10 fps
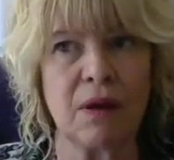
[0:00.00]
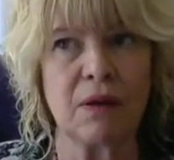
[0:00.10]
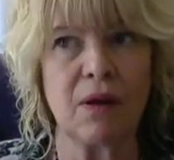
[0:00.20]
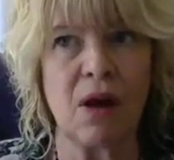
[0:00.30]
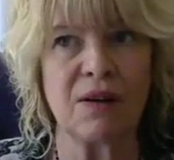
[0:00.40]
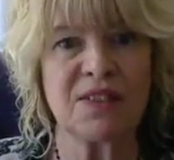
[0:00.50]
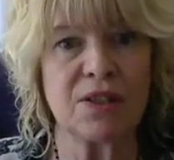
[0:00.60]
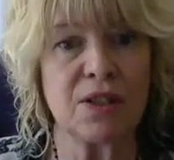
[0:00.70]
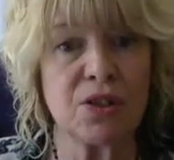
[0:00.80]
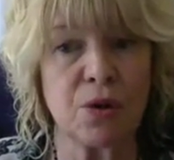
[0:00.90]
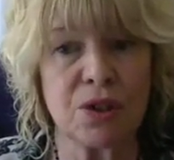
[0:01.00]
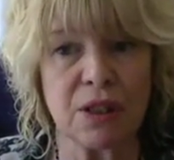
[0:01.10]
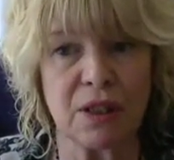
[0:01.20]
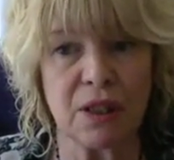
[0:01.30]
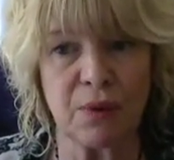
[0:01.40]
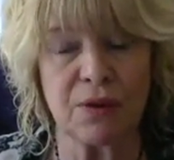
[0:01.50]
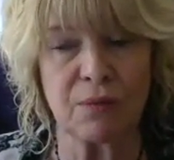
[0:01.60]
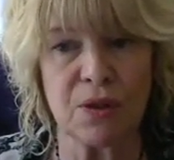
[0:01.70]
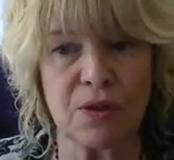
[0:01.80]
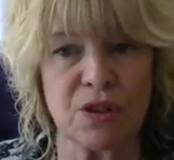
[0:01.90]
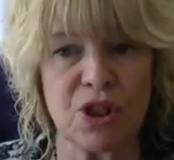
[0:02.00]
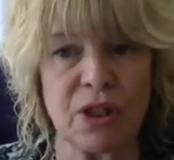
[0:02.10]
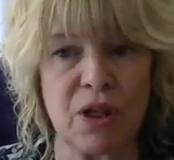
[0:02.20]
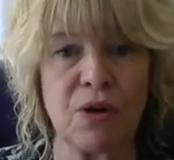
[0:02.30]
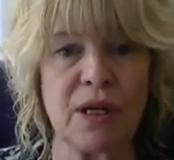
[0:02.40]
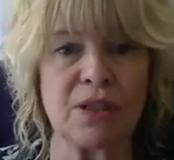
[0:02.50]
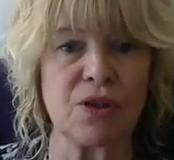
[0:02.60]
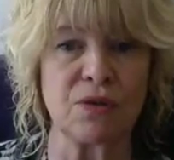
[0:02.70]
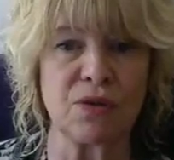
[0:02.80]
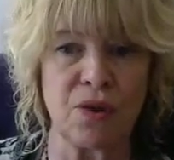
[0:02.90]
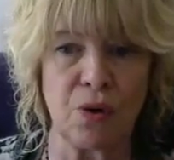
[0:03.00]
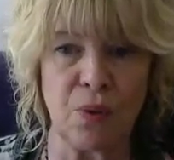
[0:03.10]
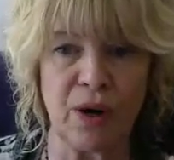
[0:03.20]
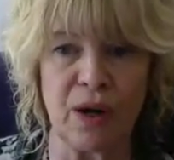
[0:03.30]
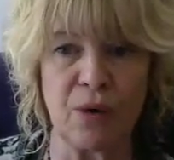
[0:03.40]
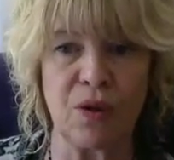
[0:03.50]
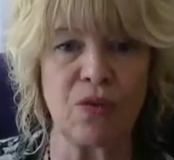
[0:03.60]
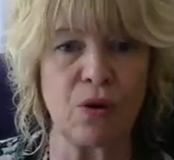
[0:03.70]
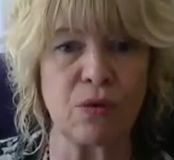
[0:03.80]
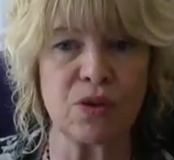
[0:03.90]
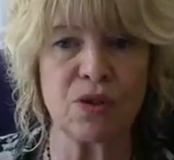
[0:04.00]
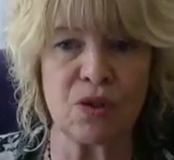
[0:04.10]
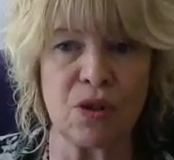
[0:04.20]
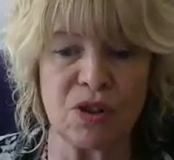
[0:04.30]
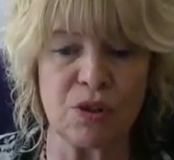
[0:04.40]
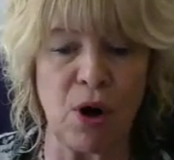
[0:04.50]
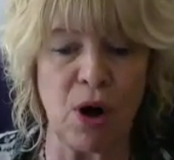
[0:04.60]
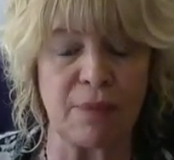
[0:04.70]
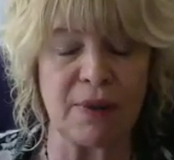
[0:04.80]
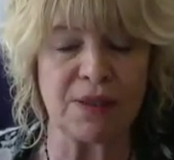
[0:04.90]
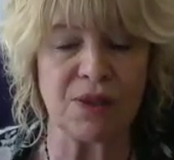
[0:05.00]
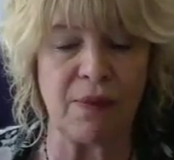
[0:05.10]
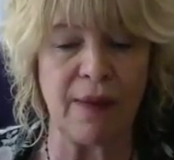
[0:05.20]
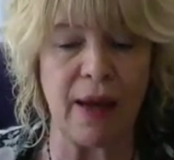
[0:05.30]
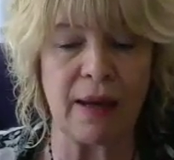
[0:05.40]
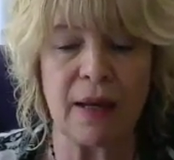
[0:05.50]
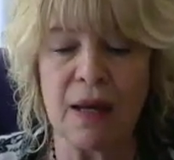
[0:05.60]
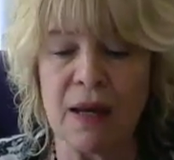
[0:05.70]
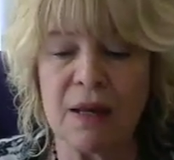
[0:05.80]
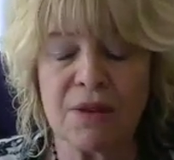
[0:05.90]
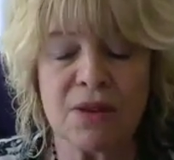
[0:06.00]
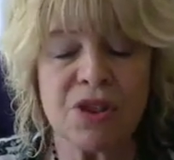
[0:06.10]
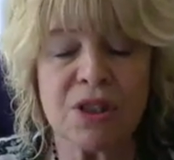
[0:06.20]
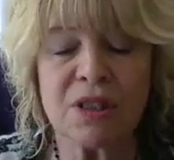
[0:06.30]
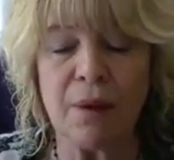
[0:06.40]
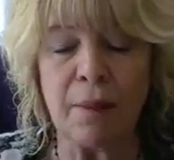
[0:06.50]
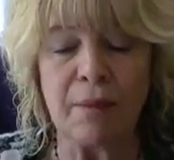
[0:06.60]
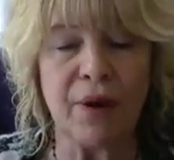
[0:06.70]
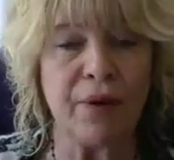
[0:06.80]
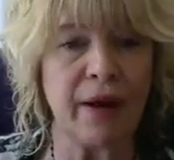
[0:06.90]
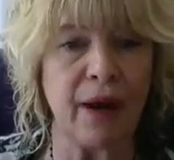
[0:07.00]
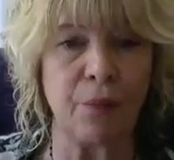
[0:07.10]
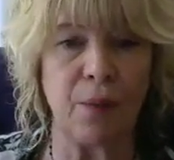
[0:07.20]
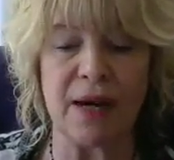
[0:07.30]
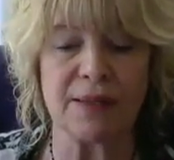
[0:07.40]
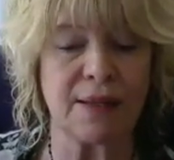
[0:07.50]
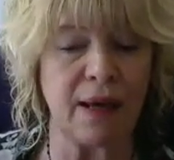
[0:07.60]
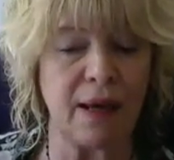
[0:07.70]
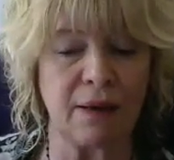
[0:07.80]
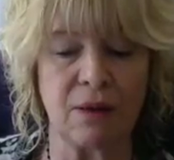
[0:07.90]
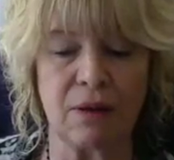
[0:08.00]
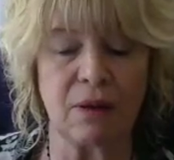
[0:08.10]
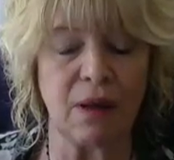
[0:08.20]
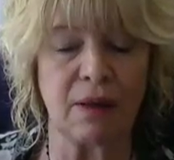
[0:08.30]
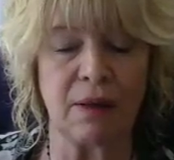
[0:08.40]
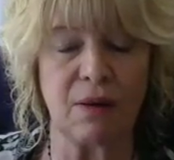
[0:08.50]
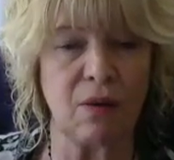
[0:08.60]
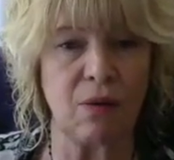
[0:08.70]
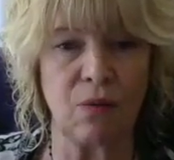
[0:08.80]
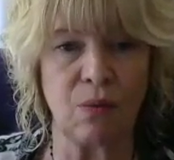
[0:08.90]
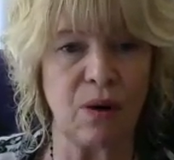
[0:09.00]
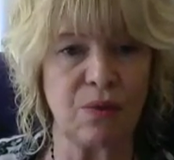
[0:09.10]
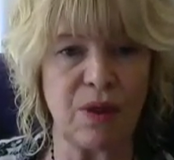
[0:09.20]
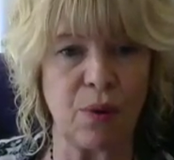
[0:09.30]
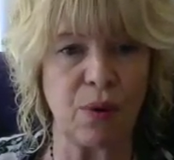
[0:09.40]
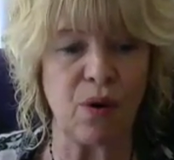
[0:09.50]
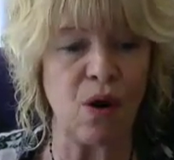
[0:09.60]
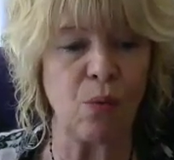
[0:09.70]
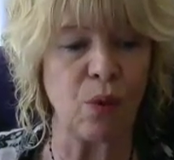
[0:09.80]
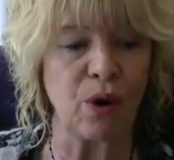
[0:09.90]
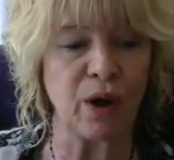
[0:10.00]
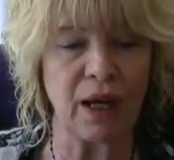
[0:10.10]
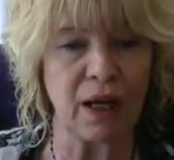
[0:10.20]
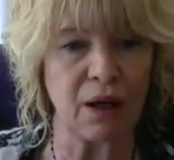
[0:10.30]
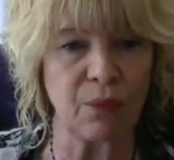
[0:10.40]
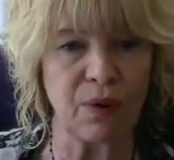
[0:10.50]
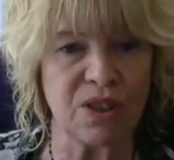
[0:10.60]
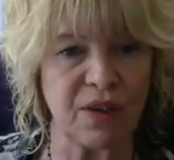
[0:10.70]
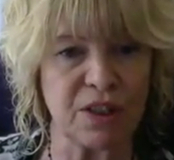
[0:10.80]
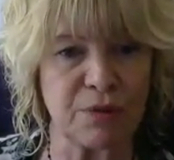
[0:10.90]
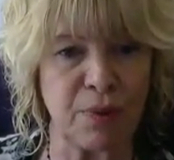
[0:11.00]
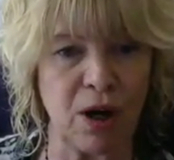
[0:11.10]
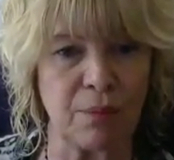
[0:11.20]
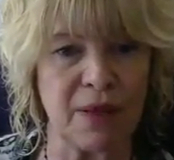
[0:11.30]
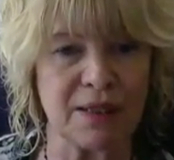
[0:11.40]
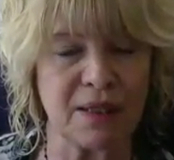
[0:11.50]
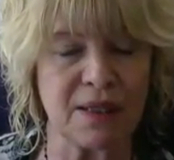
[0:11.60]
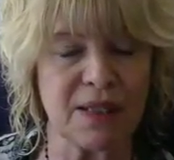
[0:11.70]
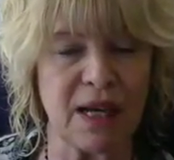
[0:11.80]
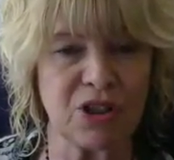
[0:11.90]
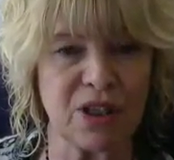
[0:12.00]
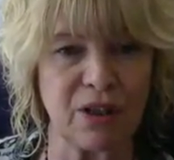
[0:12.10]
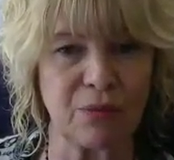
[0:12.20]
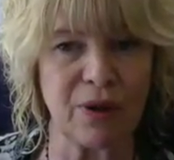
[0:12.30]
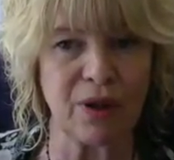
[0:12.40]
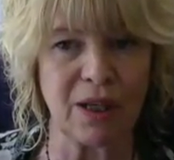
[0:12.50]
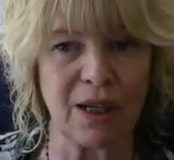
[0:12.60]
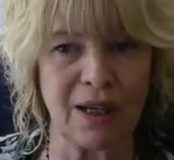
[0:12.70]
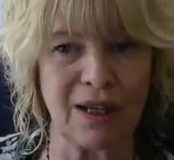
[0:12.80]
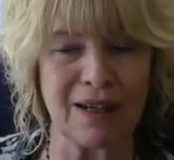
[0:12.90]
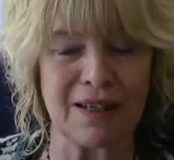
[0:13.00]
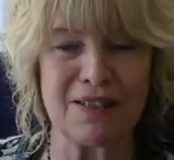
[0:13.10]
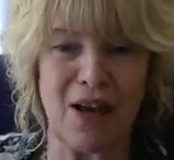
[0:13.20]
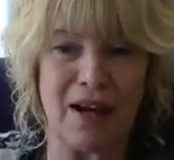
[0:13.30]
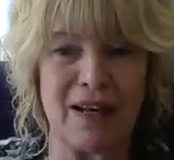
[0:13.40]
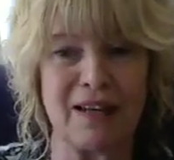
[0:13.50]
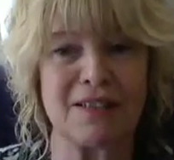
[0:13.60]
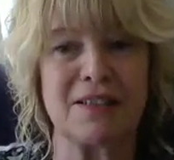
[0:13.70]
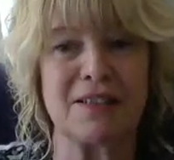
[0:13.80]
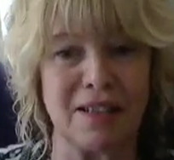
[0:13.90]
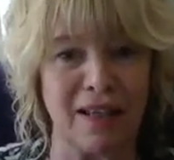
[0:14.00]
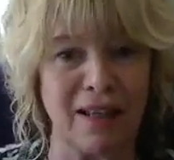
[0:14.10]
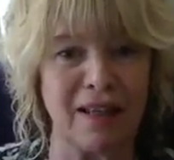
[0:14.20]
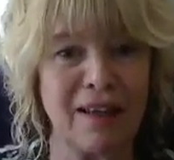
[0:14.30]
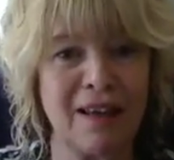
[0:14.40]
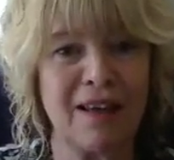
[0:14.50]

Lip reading: A lot of cities are dealing with musician loading zones, so they're working with those departments on that. There's just a myriad ways that we're all working with different departments, and it's actually really exciting to see.